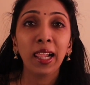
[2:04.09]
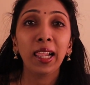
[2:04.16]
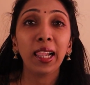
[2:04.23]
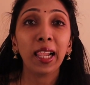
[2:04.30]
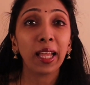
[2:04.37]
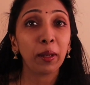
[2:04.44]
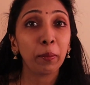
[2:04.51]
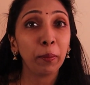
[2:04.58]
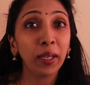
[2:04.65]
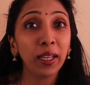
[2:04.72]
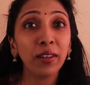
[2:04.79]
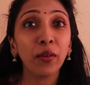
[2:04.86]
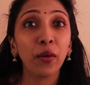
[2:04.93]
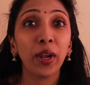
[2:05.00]
Let
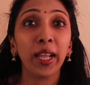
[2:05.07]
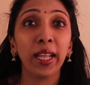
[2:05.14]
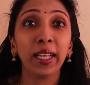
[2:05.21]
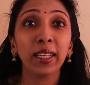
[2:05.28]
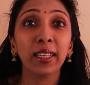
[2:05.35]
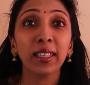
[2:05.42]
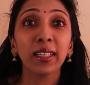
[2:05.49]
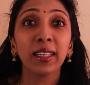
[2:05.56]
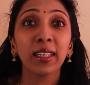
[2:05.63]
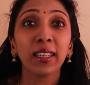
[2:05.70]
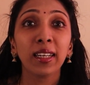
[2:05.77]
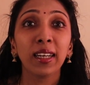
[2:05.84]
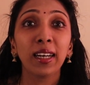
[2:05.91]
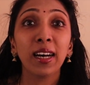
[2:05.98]
me drink
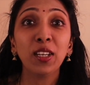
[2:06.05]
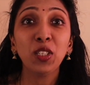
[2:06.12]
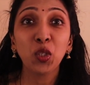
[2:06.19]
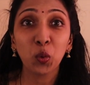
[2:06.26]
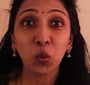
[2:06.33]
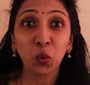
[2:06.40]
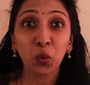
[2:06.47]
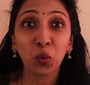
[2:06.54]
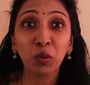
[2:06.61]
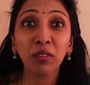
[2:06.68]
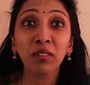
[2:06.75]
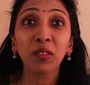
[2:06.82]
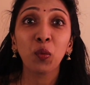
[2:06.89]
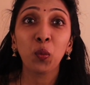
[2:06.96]
a
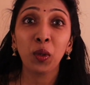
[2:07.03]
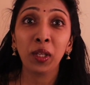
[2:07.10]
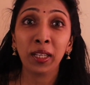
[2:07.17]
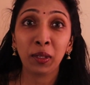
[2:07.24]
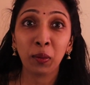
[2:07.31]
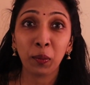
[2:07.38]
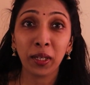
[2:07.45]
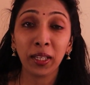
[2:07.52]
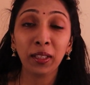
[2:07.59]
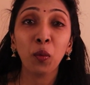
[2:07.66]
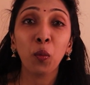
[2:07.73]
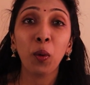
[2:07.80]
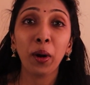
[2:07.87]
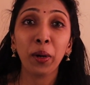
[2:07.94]
juice filled with
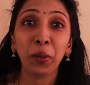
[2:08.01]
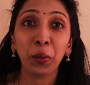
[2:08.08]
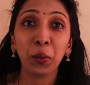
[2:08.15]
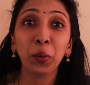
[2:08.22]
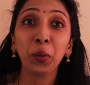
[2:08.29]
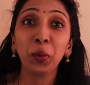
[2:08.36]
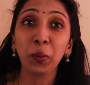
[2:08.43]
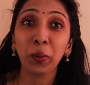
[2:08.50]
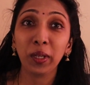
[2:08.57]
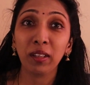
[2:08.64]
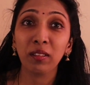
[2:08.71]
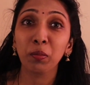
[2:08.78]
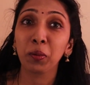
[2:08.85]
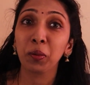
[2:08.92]
1 to 2
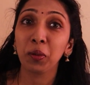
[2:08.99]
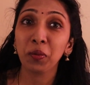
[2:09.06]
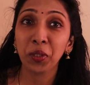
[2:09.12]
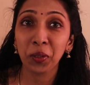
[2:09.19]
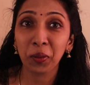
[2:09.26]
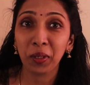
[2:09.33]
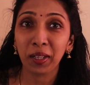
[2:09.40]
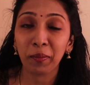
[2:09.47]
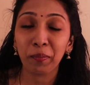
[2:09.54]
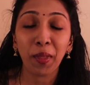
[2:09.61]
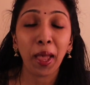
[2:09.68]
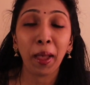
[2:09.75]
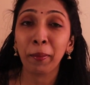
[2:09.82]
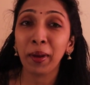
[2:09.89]
teaspoons of sugar.
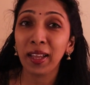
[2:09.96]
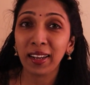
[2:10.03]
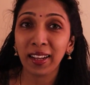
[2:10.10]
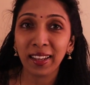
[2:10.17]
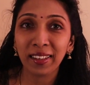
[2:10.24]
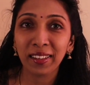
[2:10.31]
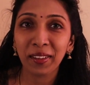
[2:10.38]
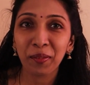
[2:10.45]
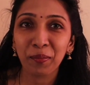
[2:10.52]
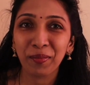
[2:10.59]
Am I right?